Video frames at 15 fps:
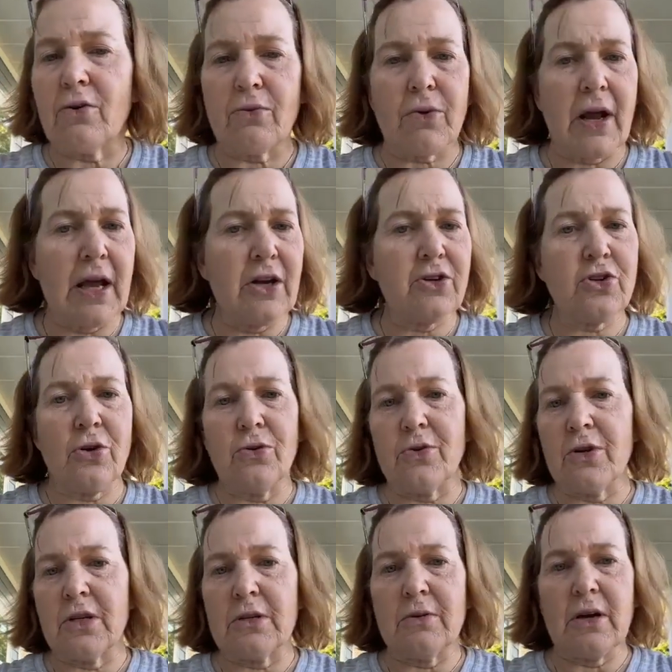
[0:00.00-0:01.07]
great
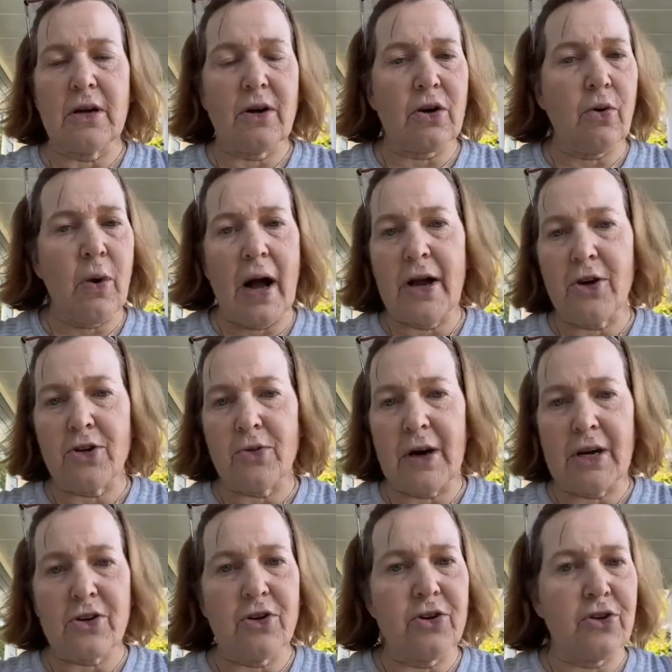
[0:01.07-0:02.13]
children's choir
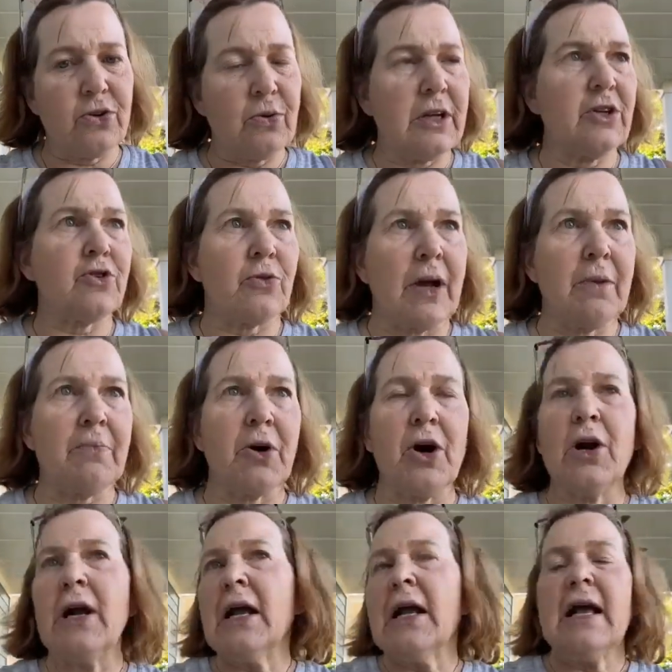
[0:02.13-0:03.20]
director, Judy
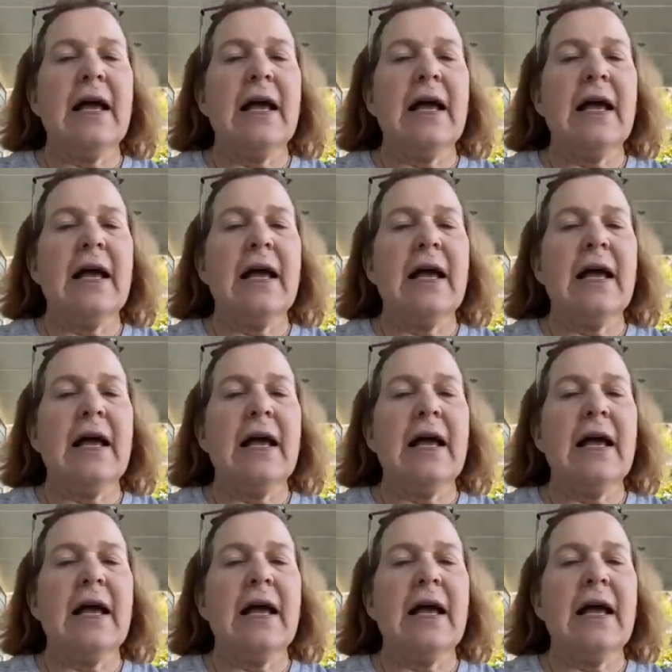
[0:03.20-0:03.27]
Draper,